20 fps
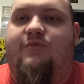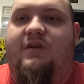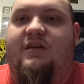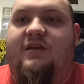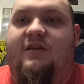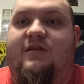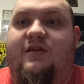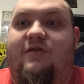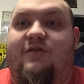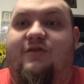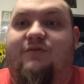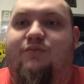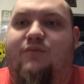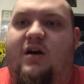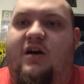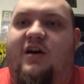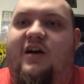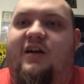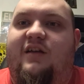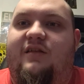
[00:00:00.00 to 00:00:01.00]
me that there's
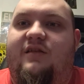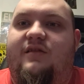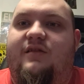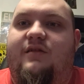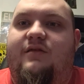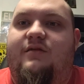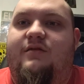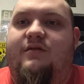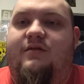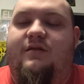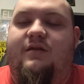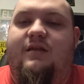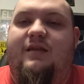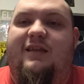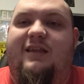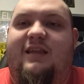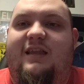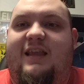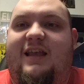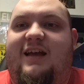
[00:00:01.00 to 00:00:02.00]
mods
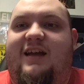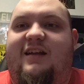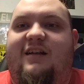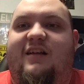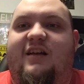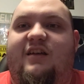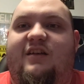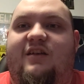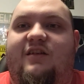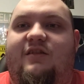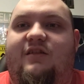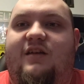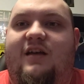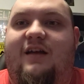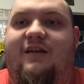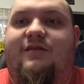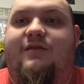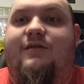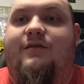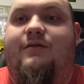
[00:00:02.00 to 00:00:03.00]
that I can
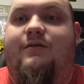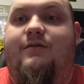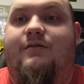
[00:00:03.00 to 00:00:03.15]
get